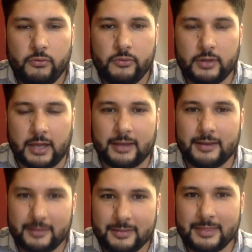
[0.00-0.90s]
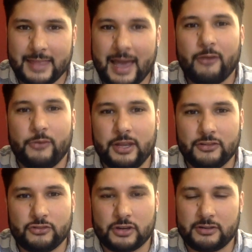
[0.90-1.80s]
like that
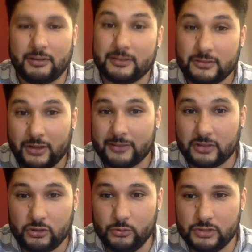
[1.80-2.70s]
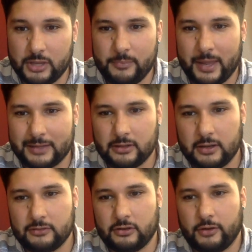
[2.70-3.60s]
Reconstruction event still has a huge impact on
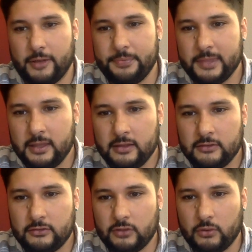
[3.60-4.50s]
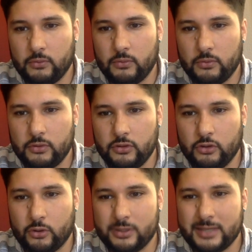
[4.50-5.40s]
us. All right. So
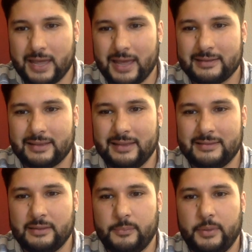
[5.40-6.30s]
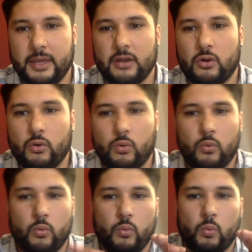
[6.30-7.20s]
your task is to pick
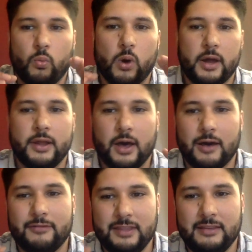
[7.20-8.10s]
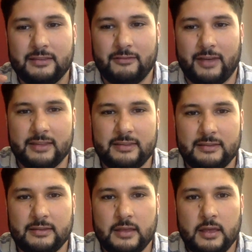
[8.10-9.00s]
one of these events